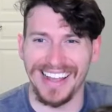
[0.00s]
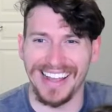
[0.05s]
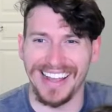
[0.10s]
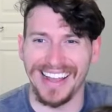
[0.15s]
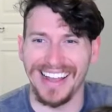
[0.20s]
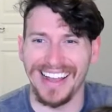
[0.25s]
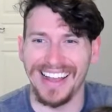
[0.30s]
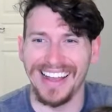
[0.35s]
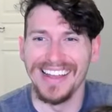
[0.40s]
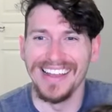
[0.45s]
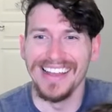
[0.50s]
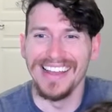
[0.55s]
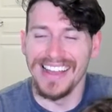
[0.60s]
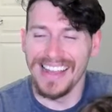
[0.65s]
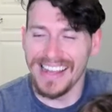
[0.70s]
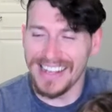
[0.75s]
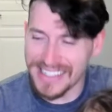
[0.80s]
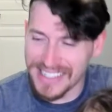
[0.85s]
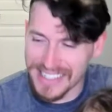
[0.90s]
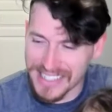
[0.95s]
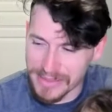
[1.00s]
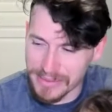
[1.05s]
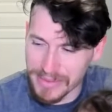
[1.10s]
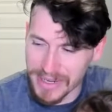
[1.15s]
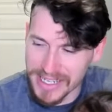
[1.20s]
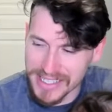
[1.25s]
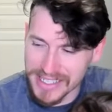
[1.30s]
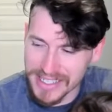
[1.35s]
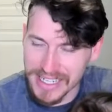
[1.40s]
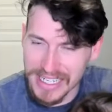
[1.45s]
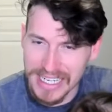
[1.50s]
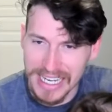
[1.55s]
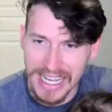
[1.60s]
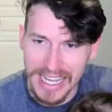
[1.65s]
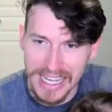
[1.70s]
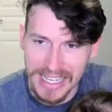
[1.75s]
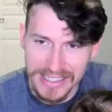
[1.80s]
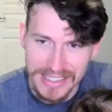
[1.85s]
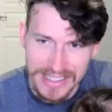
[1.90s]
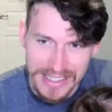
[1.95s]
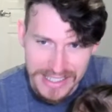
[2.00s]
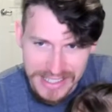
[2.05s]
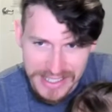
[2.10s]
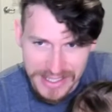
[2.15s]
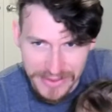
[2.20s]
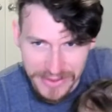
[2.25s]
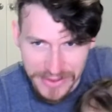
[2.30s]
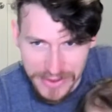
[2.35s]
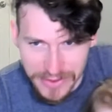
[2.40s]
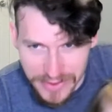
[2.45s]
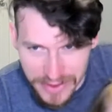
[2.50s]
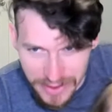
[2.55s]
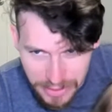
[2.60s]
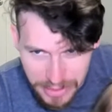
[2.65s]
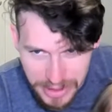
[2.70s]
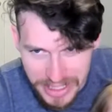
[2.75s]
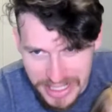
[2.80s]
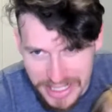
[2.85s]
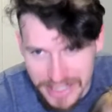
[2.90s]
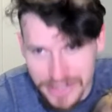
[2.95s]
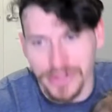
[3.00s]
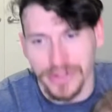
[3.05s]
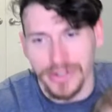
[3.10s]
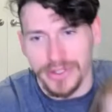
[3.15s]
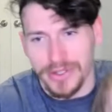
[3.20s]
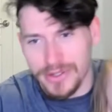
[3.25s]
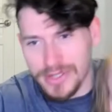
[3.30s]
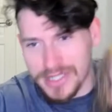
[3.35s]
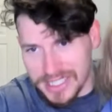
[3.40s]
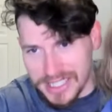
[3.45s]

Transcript: and this is my son, Atlas. If you've never been introduced